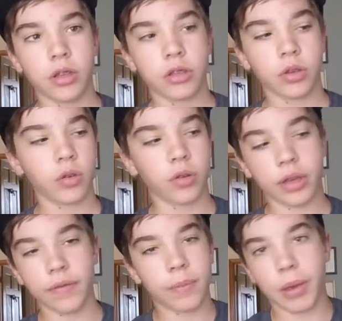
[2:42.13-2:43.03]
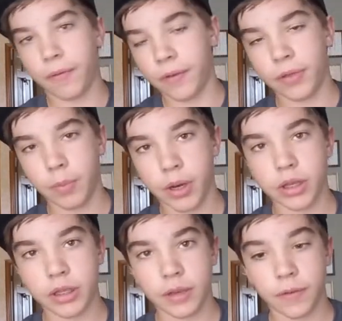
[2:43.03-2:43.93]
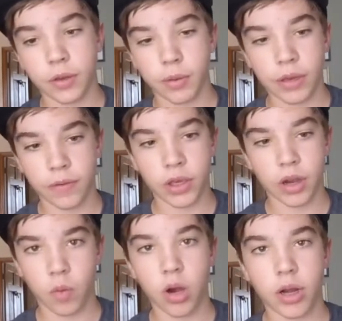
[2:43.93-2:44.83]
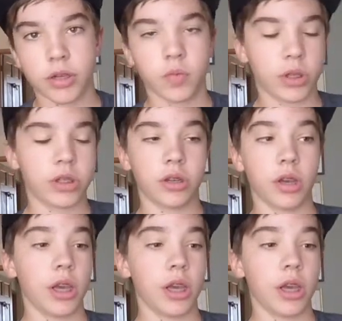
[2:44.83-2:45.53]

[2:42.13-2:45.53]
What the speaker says: So you only have to pay $50 if you get a watch, which